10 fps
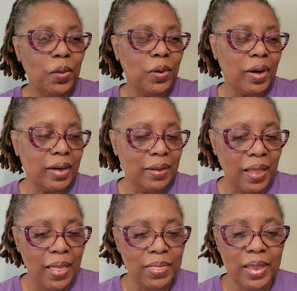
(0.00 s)
Or
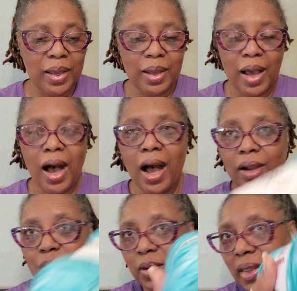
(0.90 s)
the
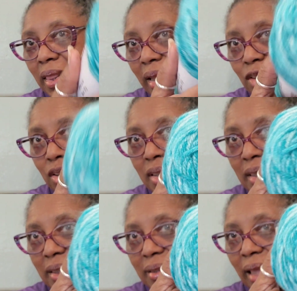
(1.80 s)
aqua
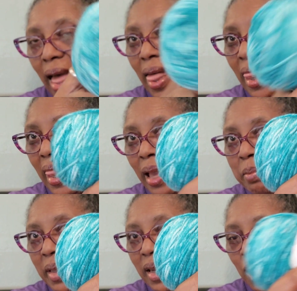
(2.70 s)
lusciousness,
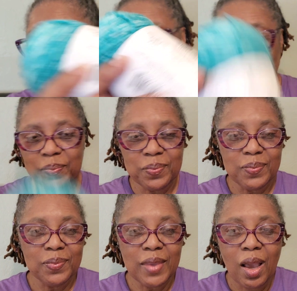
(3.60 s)
let me know.
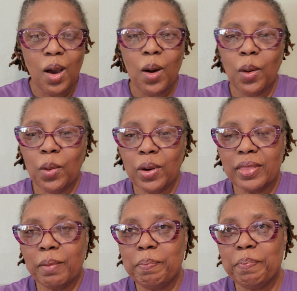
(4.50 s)

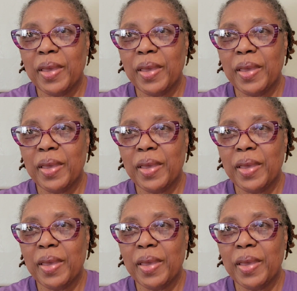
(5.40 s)
Or the